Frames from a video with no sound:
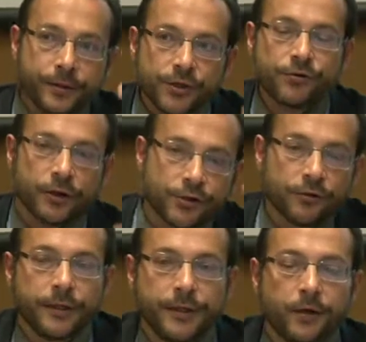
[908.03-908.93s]

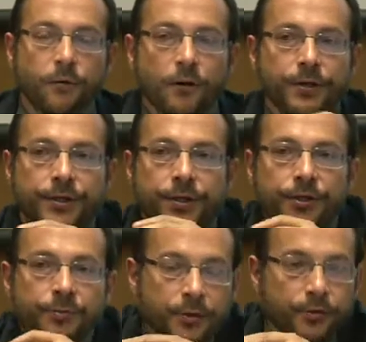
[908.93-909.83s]
structural
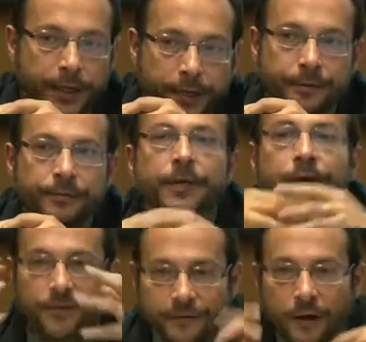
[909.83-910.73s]
inequalities between
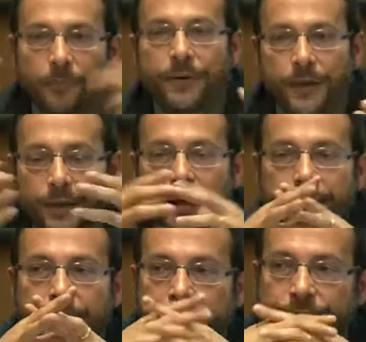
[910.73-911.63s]
developing
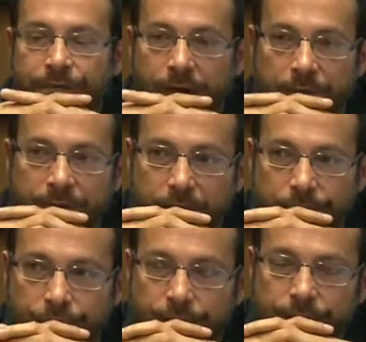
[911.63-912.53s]
and developed
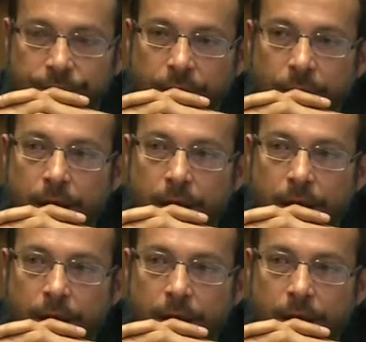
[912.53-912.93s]
countries.